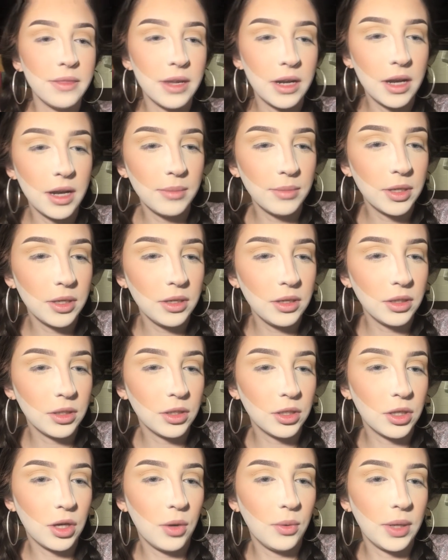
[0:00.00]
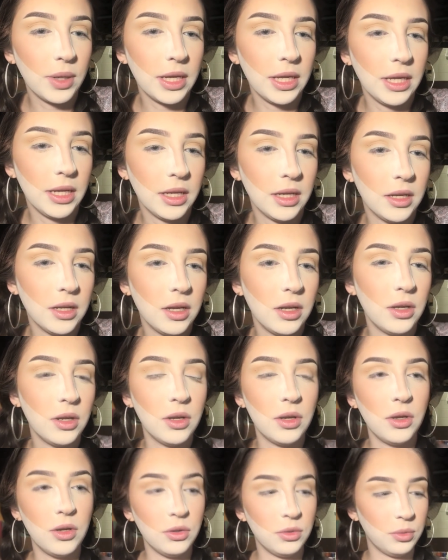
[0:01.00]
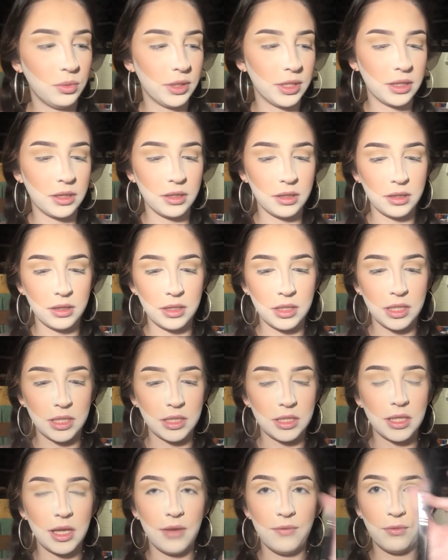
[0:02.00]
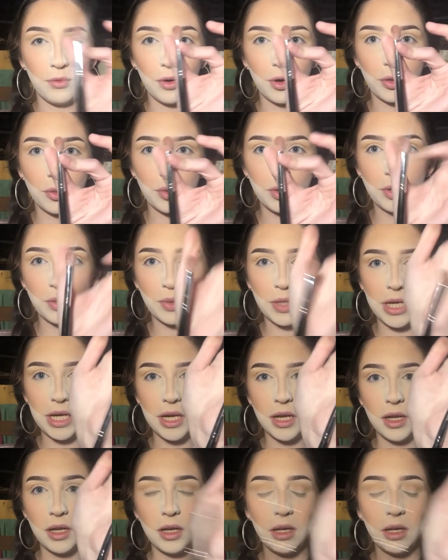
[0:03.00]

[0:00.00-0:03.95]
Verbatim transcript: Then I'm gonna go in with this M four three three.